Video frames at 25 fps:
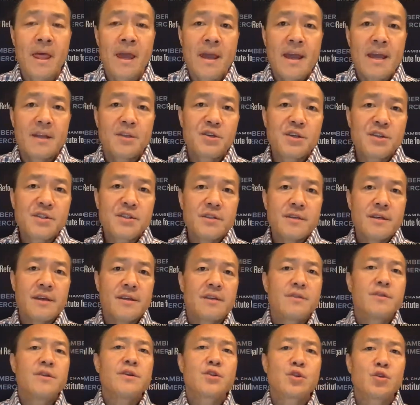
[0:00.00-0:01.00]
And just an
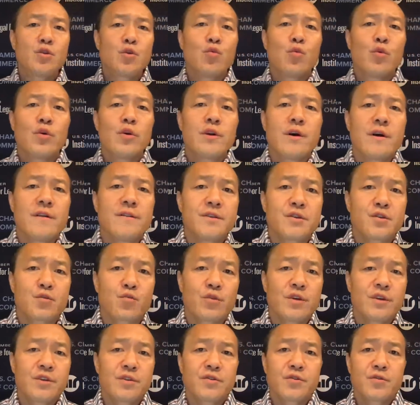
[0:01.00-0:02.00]
additional word on this
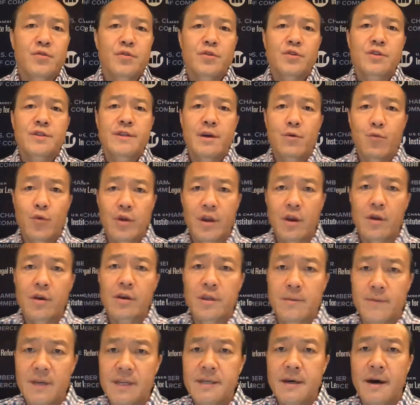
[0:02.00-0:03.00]
research that we are going
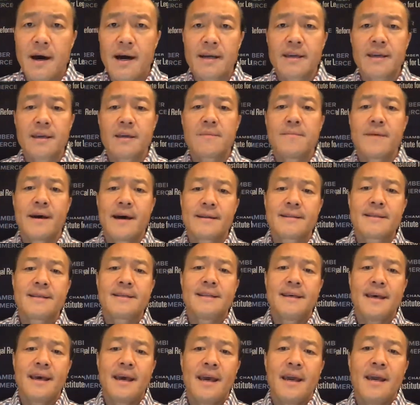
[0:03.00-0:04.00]
to be talking about
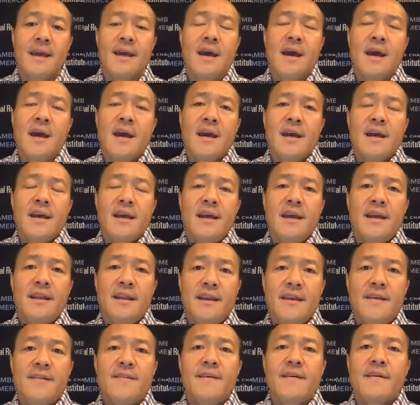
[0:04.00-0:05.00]
today. It
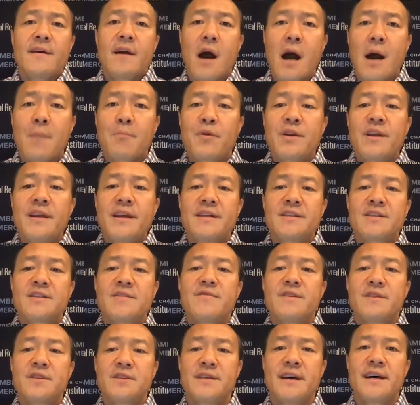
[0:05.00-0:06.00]
is a comprehensive
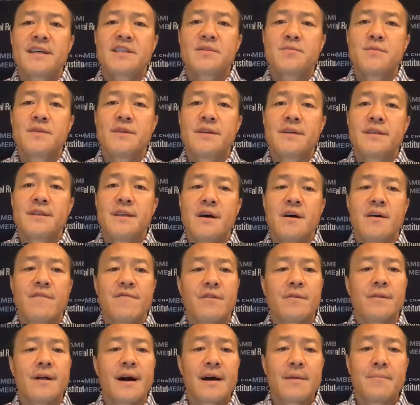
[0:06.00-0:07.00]
assessment of
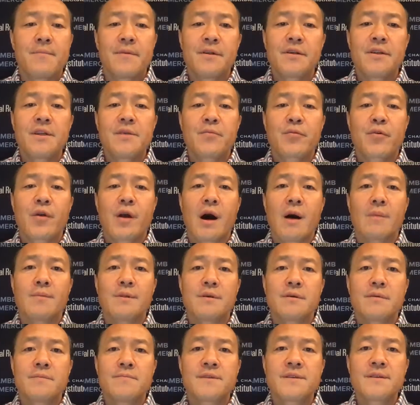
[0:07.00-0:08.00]
the liability
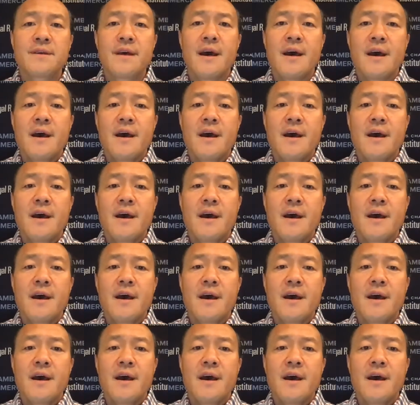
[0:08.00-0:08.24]
problems